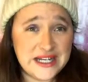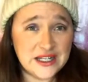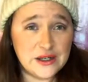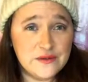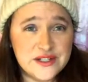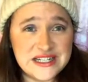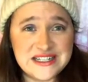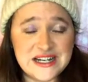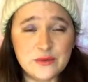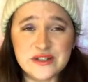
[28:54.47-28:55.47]
P lives.
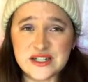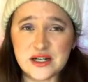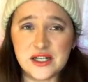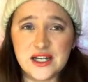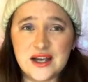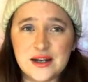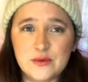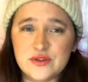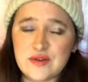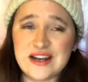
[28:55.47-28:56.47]
He said it was sunny
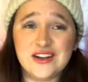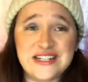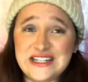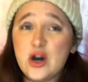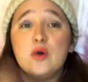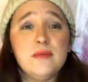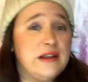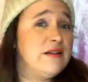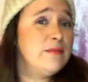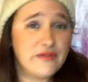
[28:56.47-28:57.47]
and it was raining because he told
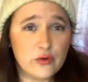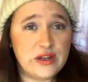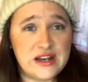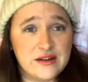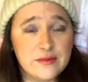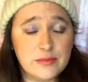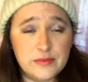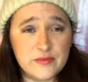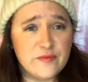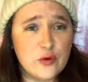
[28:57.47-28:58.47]
me before
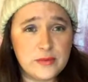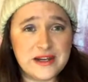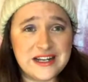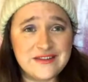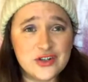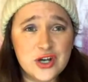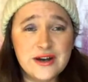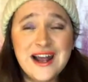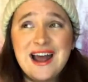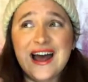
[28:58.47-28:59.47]
the beginning of the
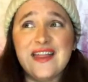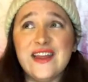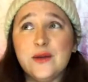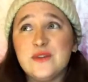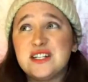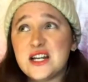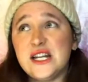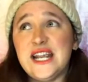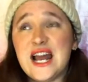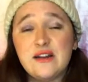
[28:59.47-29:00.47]
show, and then it was
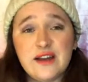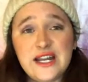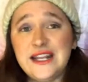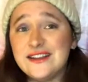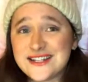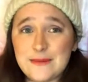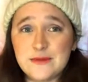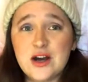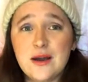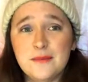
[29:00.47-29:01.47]
sunny and raining at the
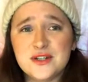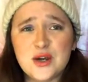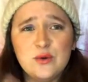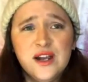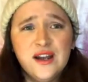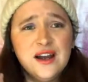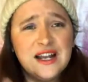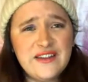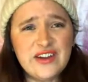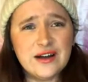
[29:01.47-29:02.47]
same time. So,
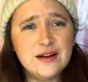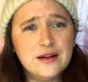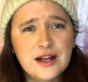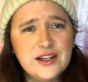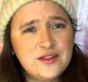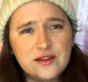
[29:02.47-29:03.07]
Olivia, are